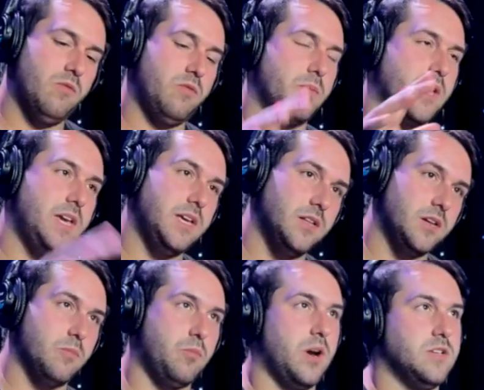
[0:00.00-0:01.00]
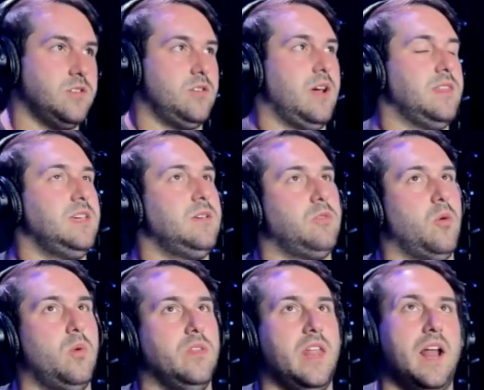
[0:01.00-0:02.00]
from the Keeley compressor. I think the
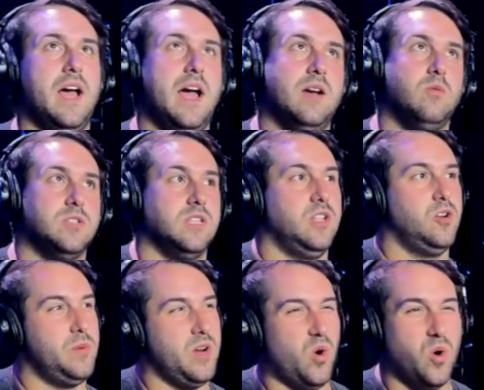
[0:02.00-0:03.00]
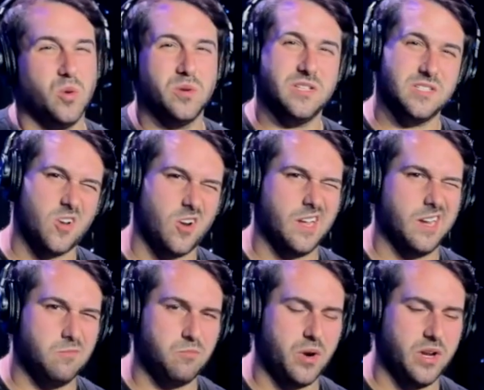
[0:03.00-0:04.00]
one that I had was a little bit old and started to
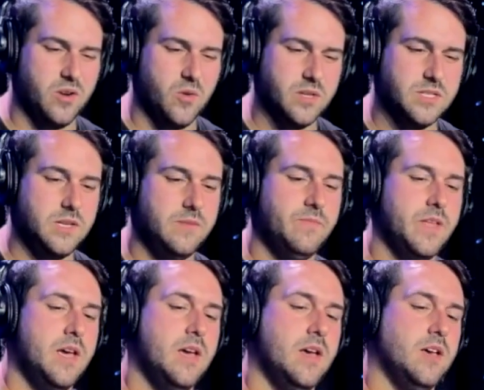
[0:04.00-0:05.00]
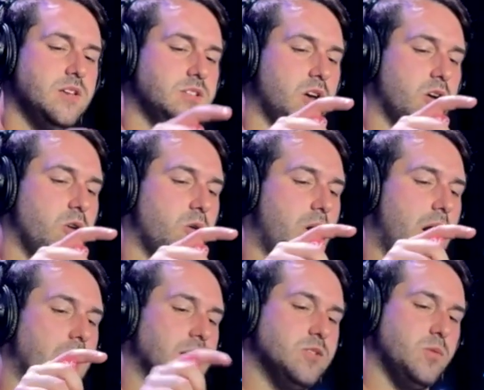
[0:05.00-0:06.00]
get pretty noisy. So
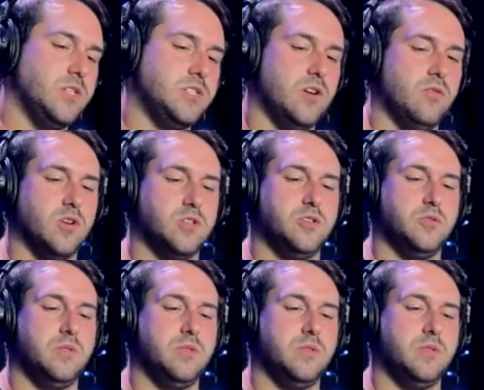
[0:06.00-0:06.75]
I switched over to